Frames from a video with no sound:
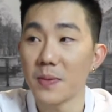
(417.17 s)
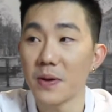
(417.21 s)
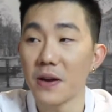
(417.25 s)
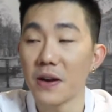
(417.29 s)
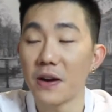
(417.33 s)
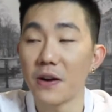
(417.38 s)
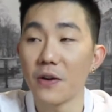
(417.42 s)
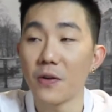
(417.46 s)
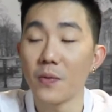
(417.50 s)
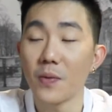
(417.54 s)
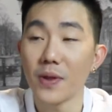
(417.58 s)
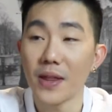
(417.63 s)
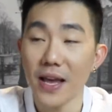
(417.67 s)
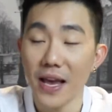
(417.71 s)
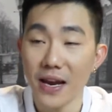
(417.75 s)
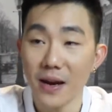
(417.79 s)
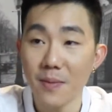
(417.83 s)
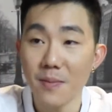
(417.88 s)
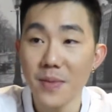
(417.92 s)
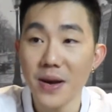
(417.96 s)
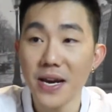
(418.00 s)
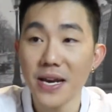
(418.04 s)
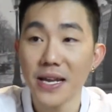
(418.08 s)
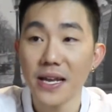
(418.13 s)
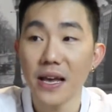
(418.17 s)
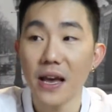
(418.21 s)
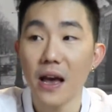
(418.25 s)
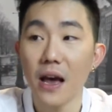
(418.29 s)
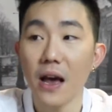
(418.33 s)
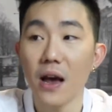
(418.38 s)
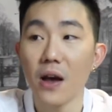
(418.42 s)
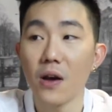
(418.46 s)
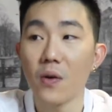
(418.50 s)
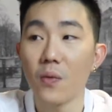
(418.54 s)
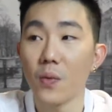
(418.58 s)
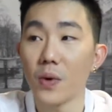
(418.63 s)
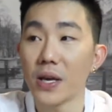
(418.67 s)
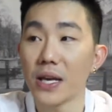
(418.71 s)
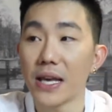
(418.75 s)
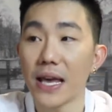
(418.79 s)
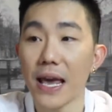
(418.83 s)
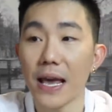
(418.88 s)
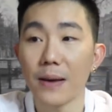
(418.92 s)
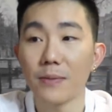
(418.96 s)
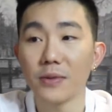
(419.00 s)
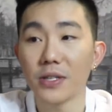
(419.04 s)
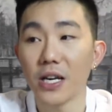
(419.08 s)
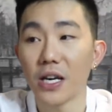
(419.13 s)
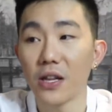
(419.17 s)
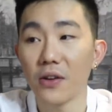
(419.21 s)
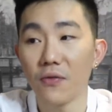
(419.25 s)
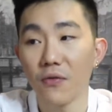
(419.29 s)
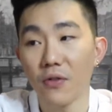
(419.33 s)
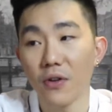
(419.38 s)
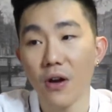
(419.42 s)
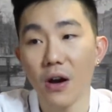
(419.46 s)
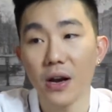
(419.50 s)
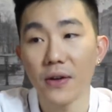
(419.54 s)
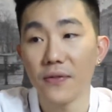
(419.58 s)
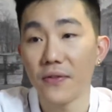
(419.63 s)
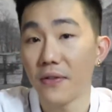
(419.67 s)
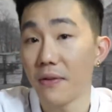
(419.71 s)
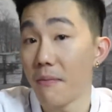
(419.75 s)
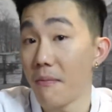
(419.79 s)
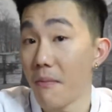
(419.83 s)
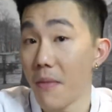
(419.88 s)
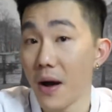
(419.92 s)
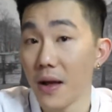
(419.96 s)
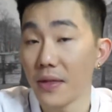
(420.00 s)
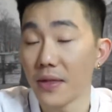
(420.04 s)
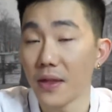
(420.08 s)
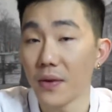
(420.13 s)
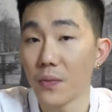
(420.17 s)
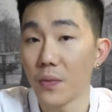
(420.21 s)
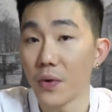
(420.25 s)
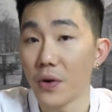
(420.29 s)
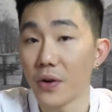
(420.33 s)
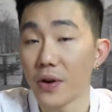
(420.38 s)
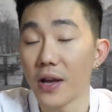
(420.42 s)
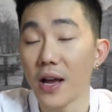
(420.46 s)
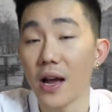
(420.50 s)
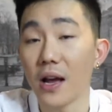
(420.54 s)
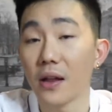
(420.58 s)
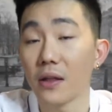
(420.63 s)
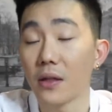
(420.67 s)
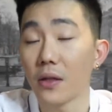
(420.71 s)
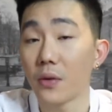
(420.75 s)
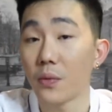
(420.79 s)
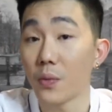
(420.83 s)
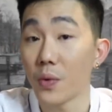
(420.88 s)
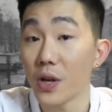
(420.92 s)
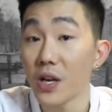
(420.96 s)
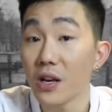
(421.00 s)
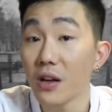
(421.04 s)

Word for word: here with Animedia, we came together for not even a month and we already had three